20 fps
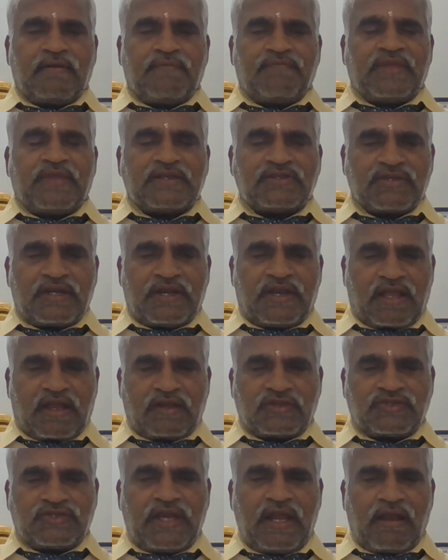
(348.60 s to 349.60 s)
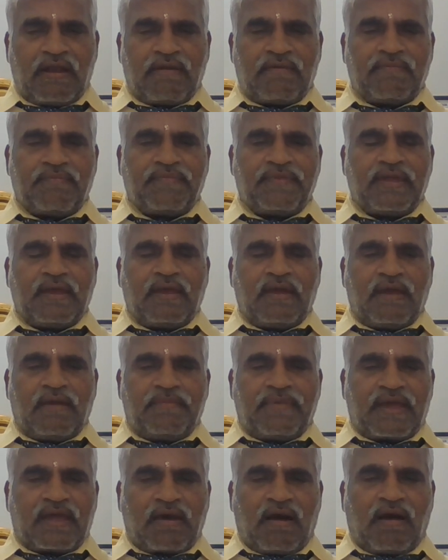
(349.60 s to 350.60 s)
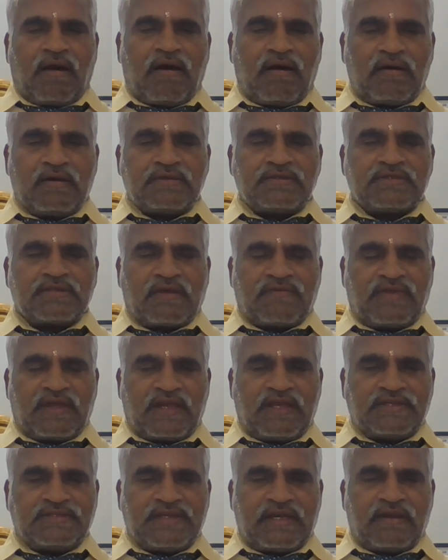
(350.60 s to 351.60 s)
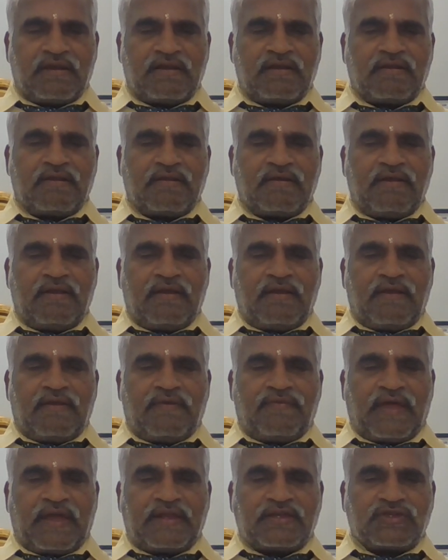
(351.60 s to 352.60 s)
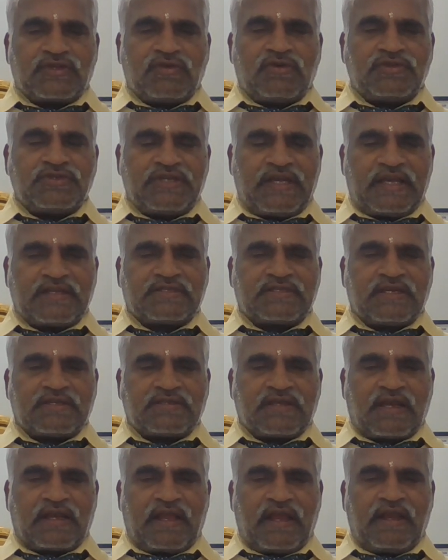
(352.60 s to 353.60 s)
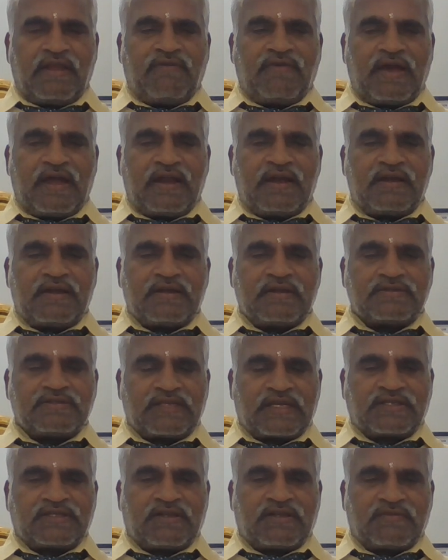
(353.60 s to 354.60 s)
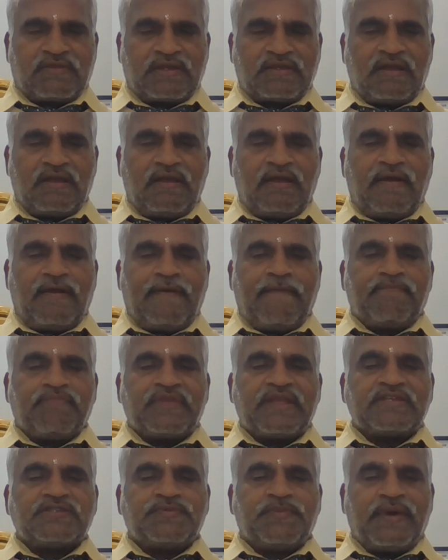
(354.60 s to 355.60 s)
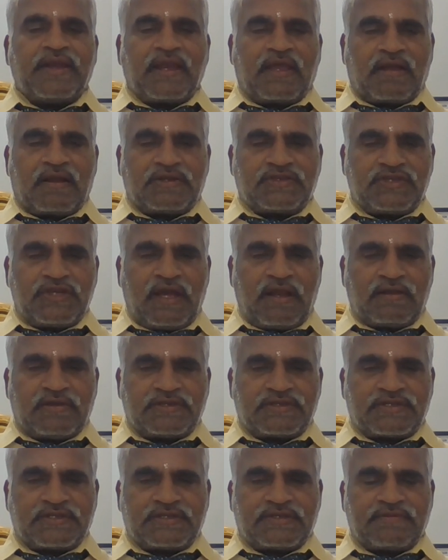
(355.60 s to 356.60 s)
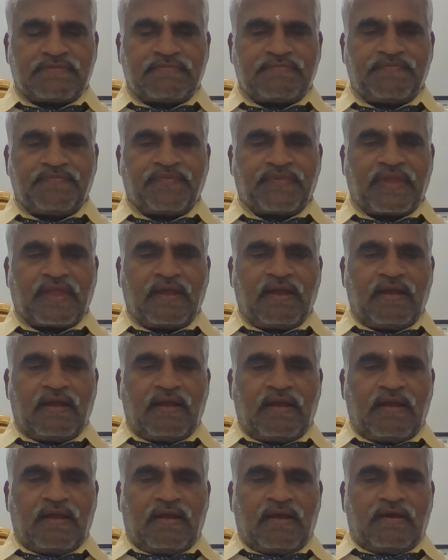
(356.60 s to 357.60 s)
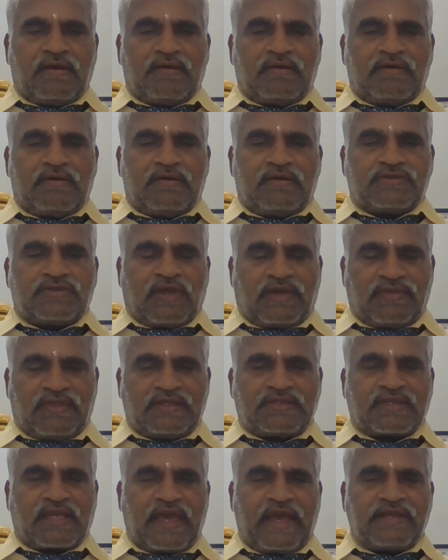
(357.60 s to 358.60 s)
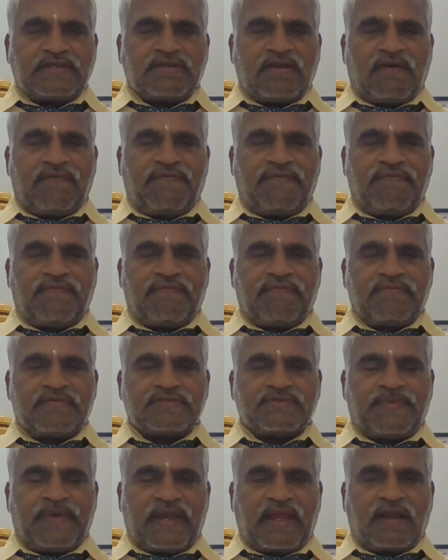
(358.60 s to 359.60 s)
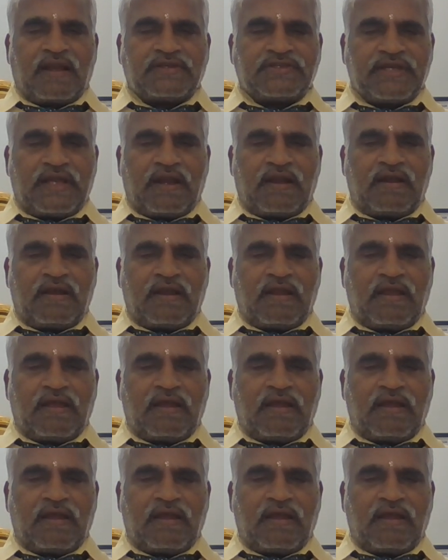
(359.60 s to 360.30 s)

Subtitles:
the cylindrical shell, because of the reason there is no shear stress at anywhere section of the spherical shells. So in this case of spherical shell,